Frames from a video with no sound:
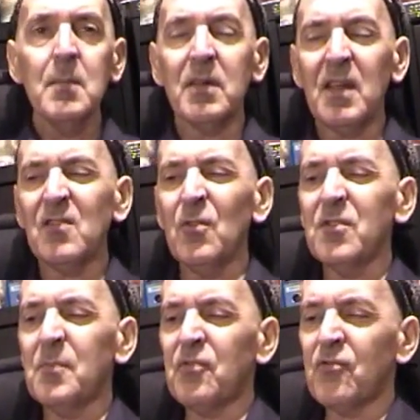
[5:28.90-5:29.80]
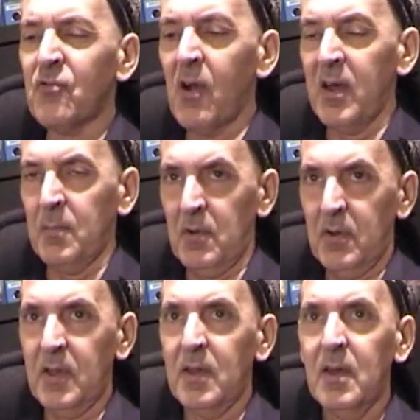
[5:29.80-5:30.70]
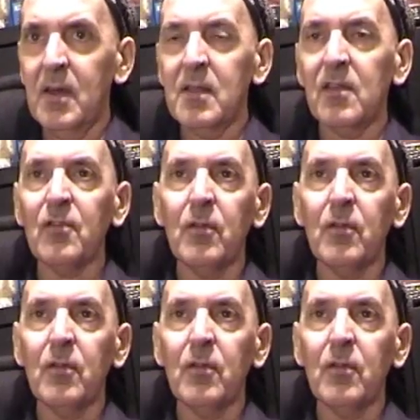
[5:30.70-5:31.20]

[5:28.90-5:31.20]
but that's not the primary. That's